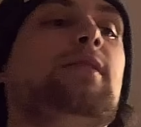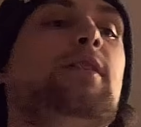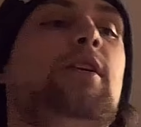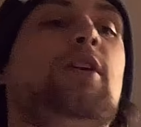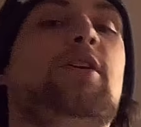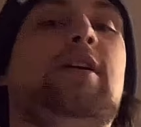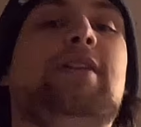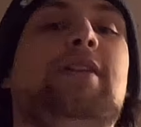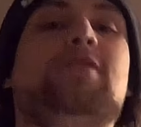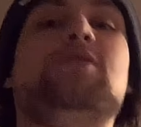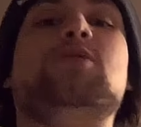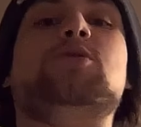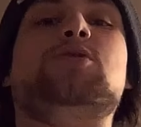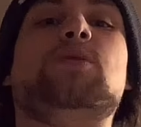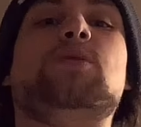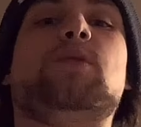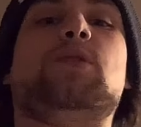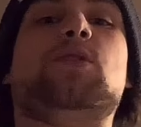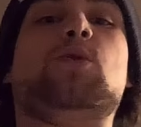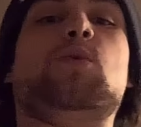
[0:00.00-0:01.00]
You know, that's
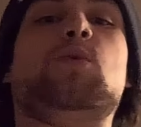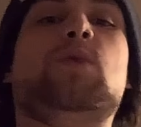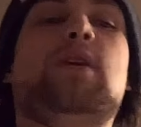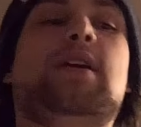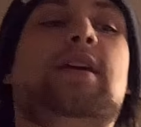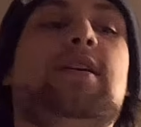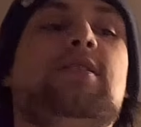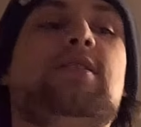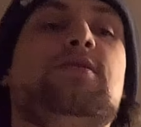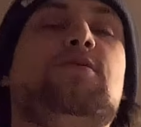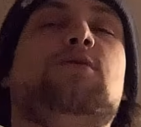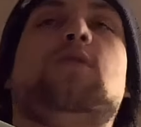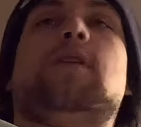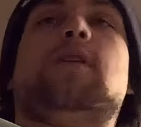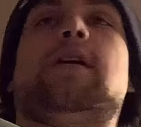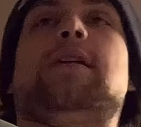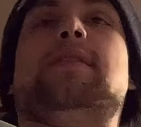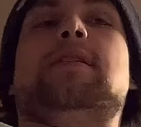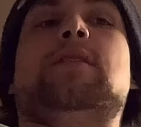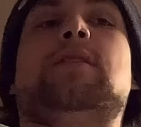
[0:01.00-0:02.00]
usually what the week is
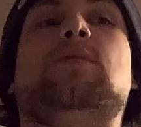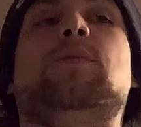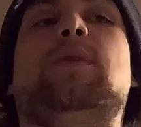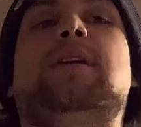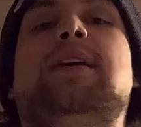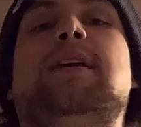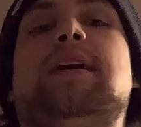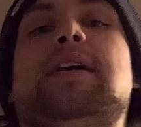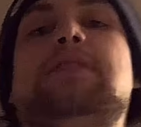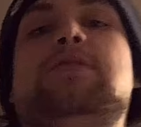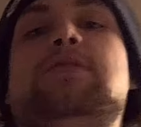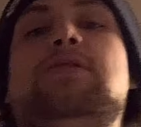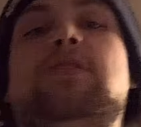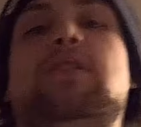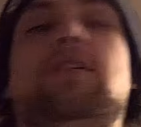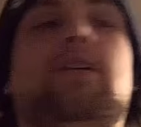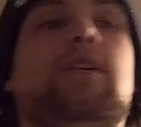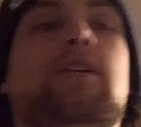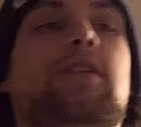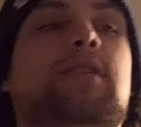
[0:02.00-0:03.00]
for, and then weekends
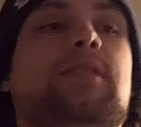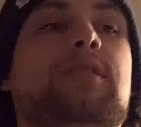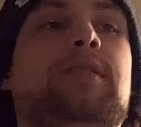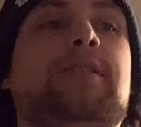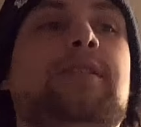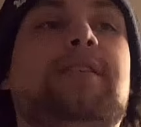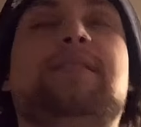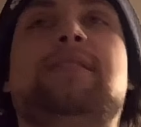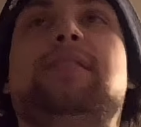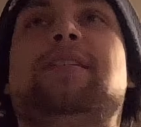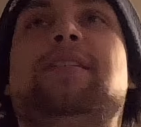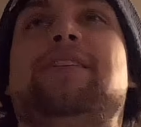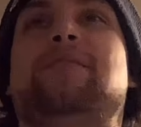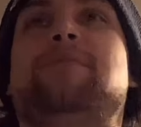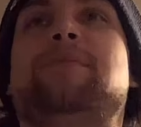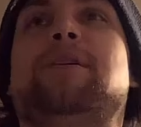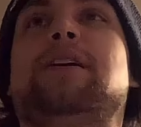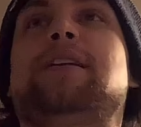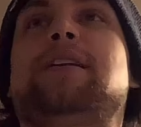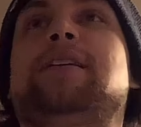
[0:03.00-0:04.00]
you go see
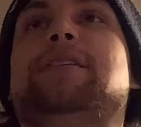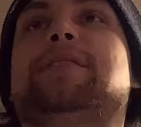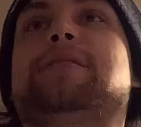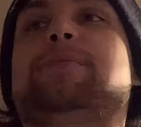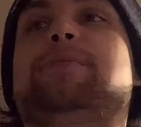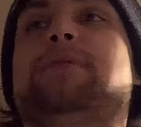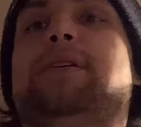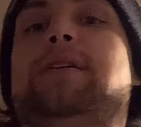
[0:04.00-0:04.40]
your buddies.